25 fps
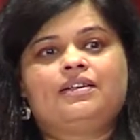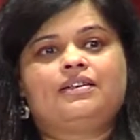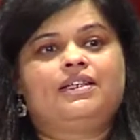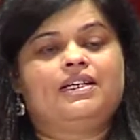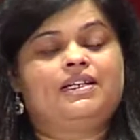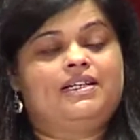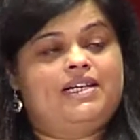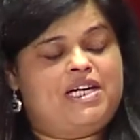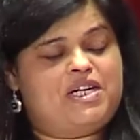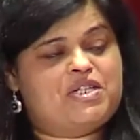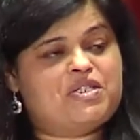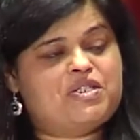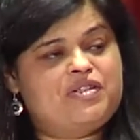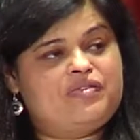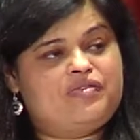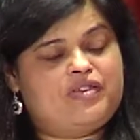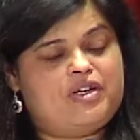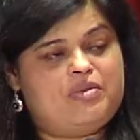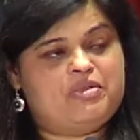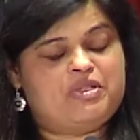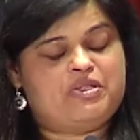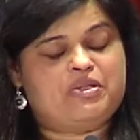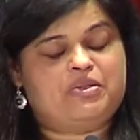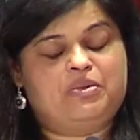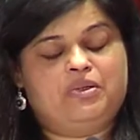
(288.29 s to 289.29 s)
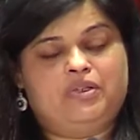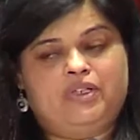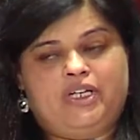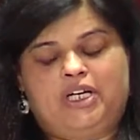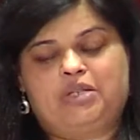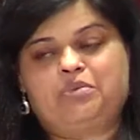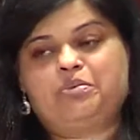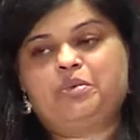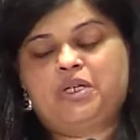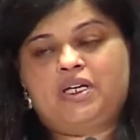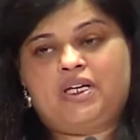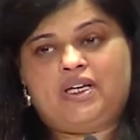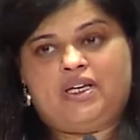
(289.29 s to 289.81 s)
The National Farm to School
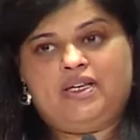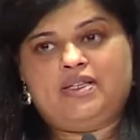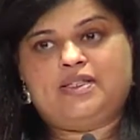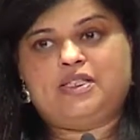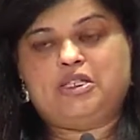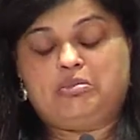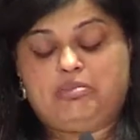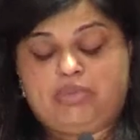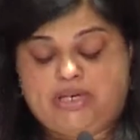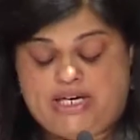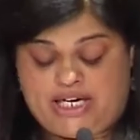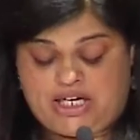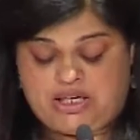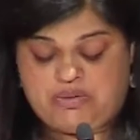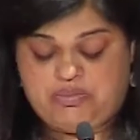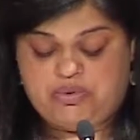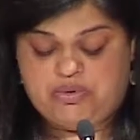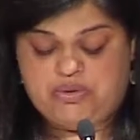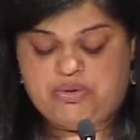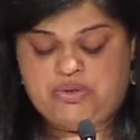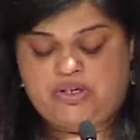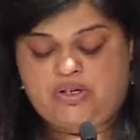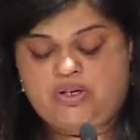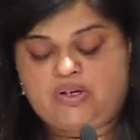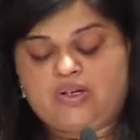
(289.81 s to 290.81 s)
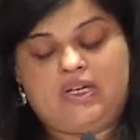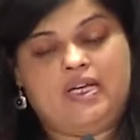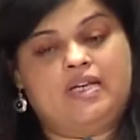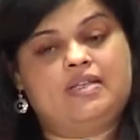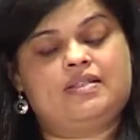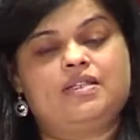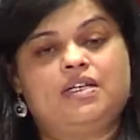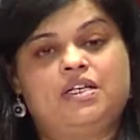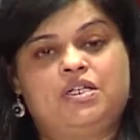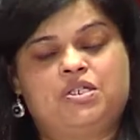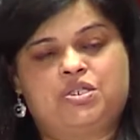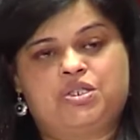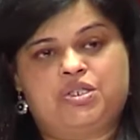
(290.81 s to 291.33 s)
Network is a backbone
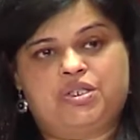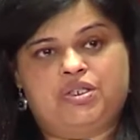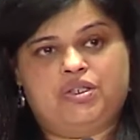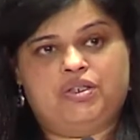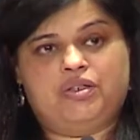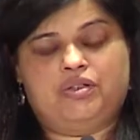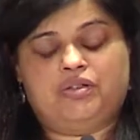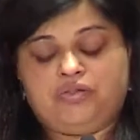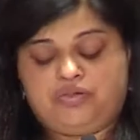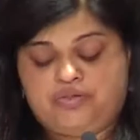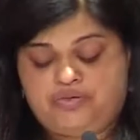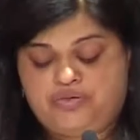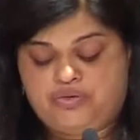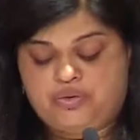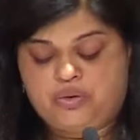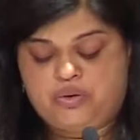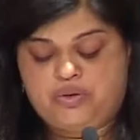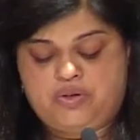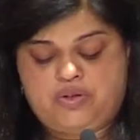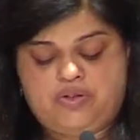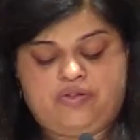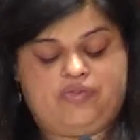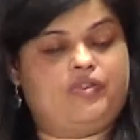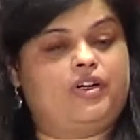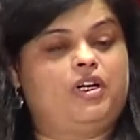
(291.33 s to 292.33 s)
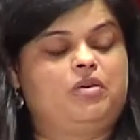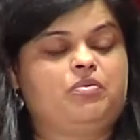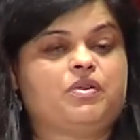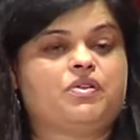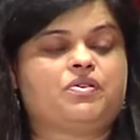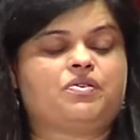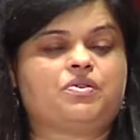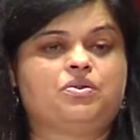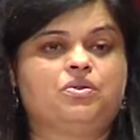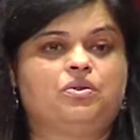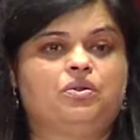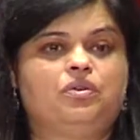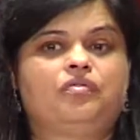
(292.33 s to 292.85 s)
organization for the farm to
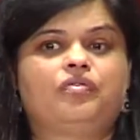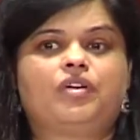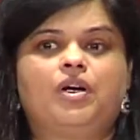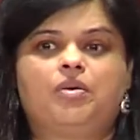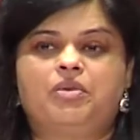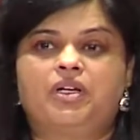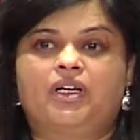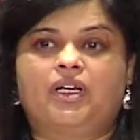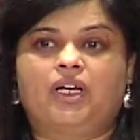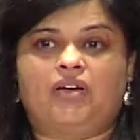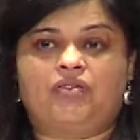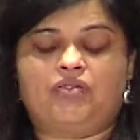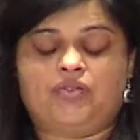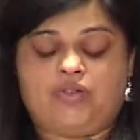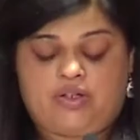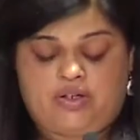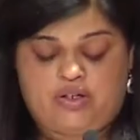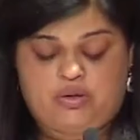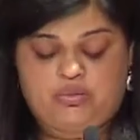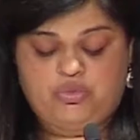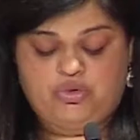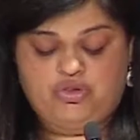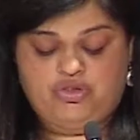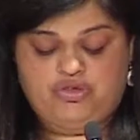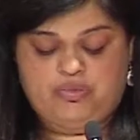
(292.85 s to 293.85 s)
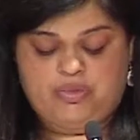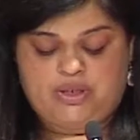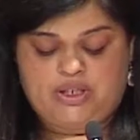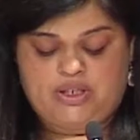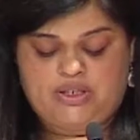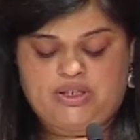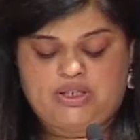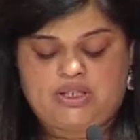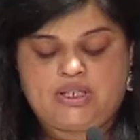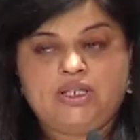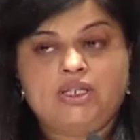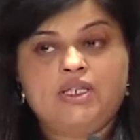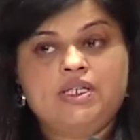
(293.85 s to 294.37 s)
school, farm to cafeteria
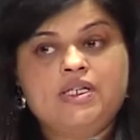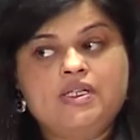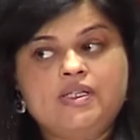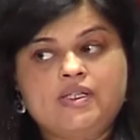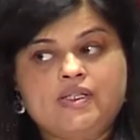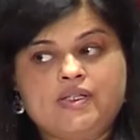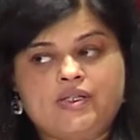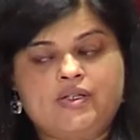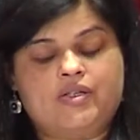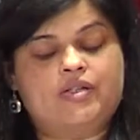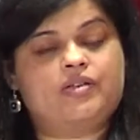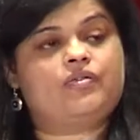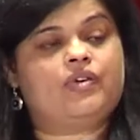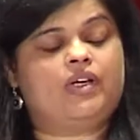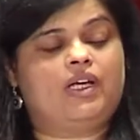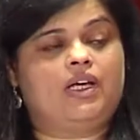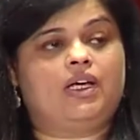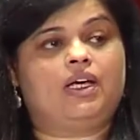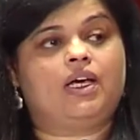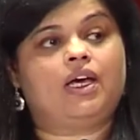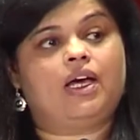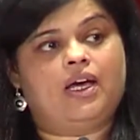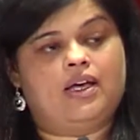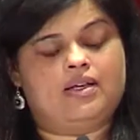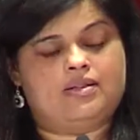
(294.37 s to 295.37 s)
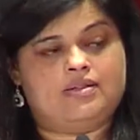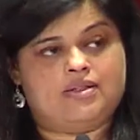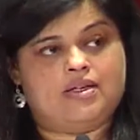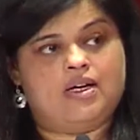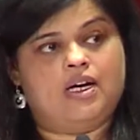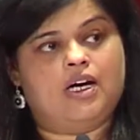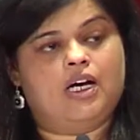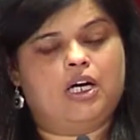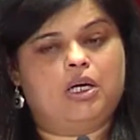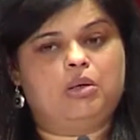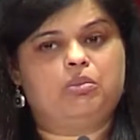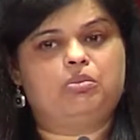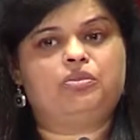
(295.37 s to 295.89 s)
movement, serving as a
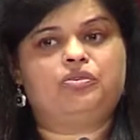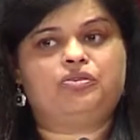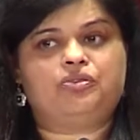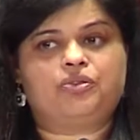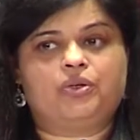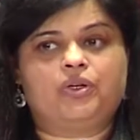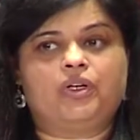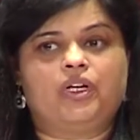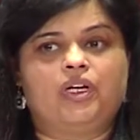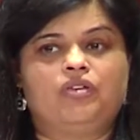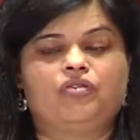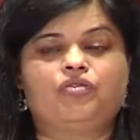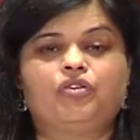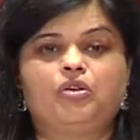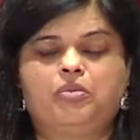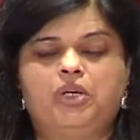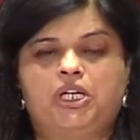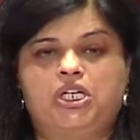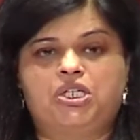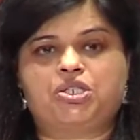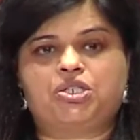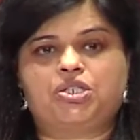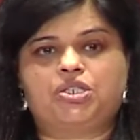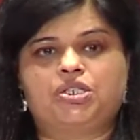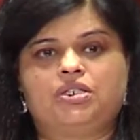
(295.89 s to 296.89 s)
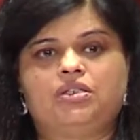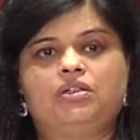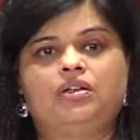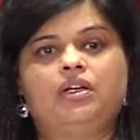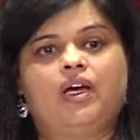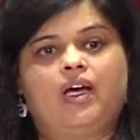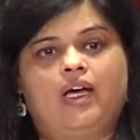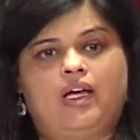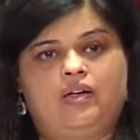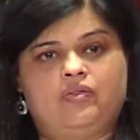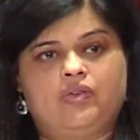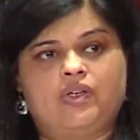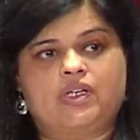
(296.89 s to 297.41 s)
hub for information,
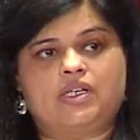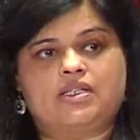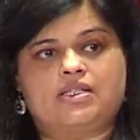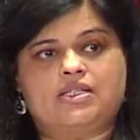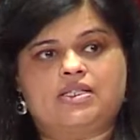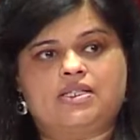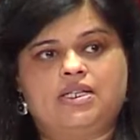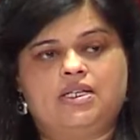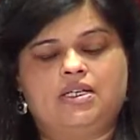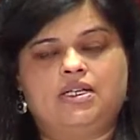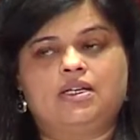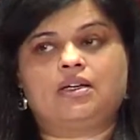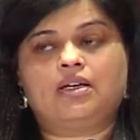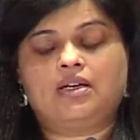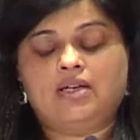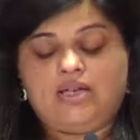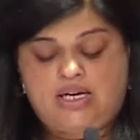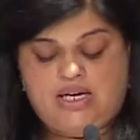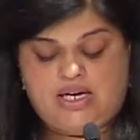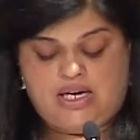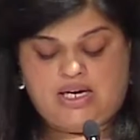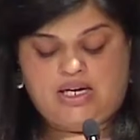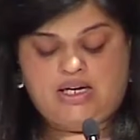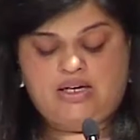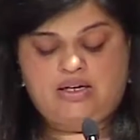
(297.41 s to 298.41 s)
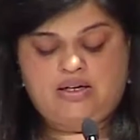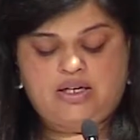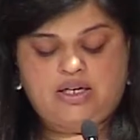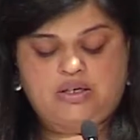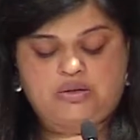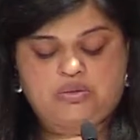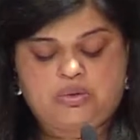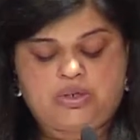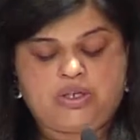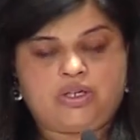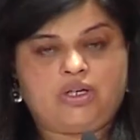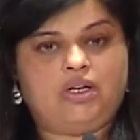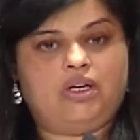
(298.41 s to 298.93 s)
advocacy, and
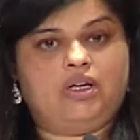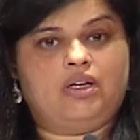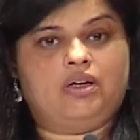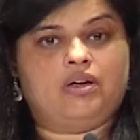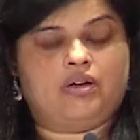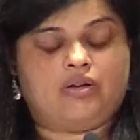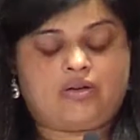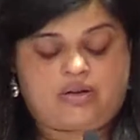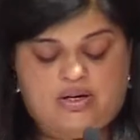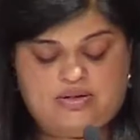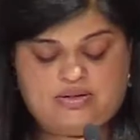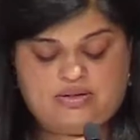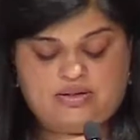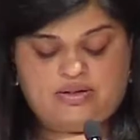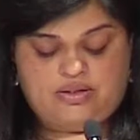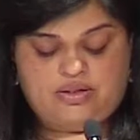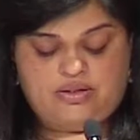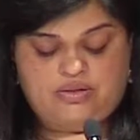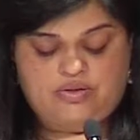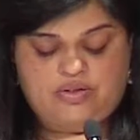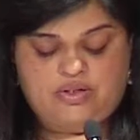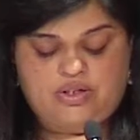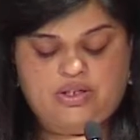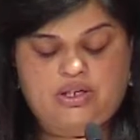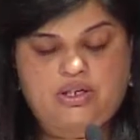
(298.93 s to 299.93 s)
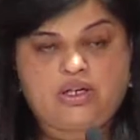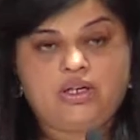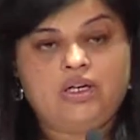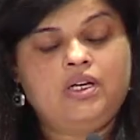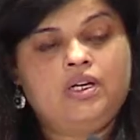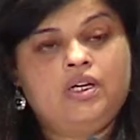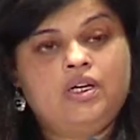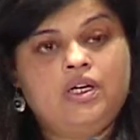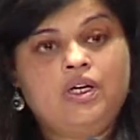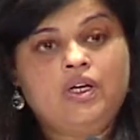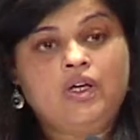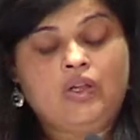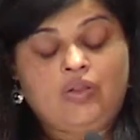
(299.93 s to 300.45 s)
networking across the country.
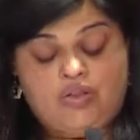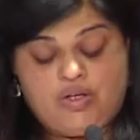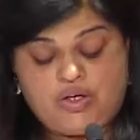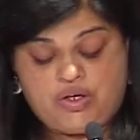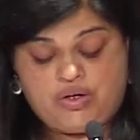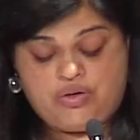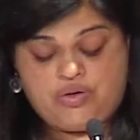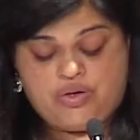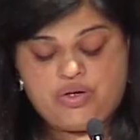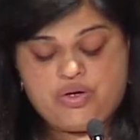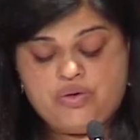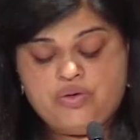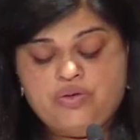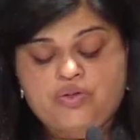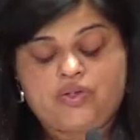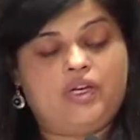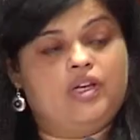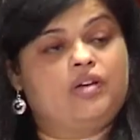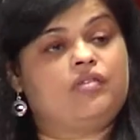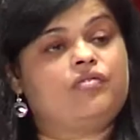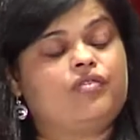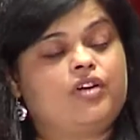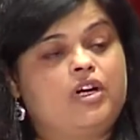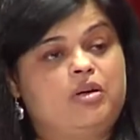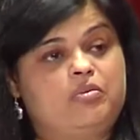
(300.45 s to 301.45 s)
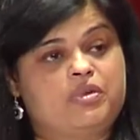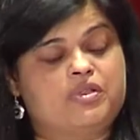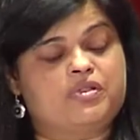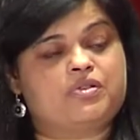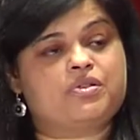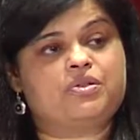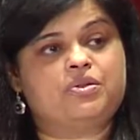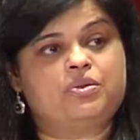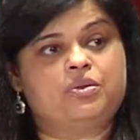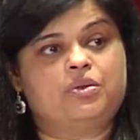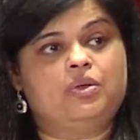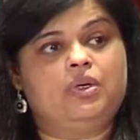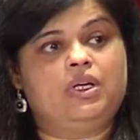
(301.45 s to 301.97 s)
The growth in farm to
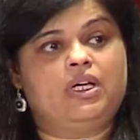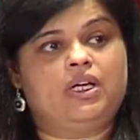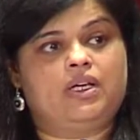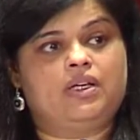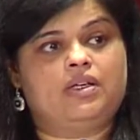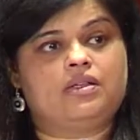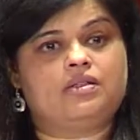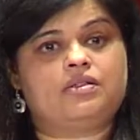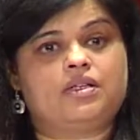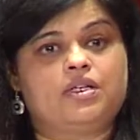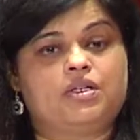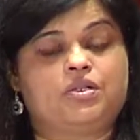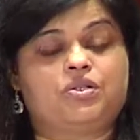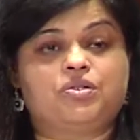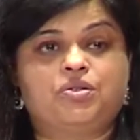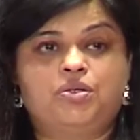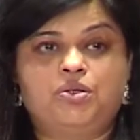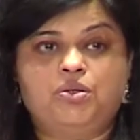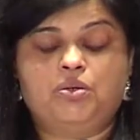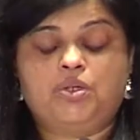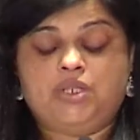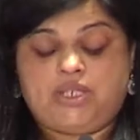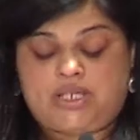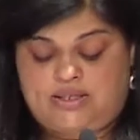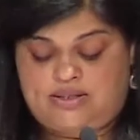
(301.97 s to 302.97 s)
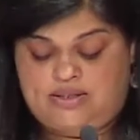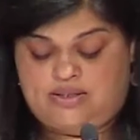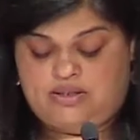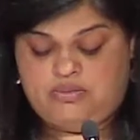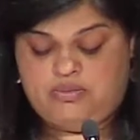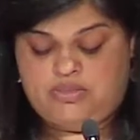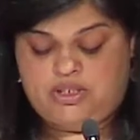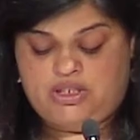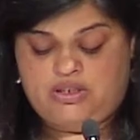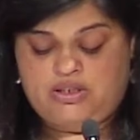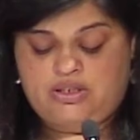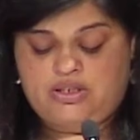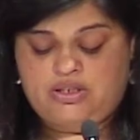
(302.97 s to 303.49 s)
school is a true
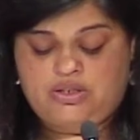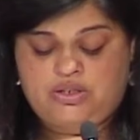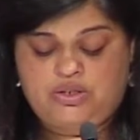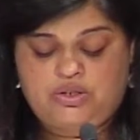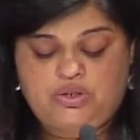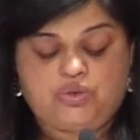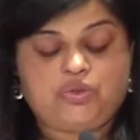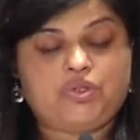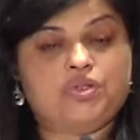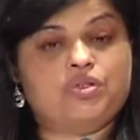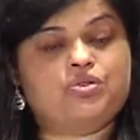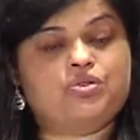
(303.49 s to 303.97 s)
testament to the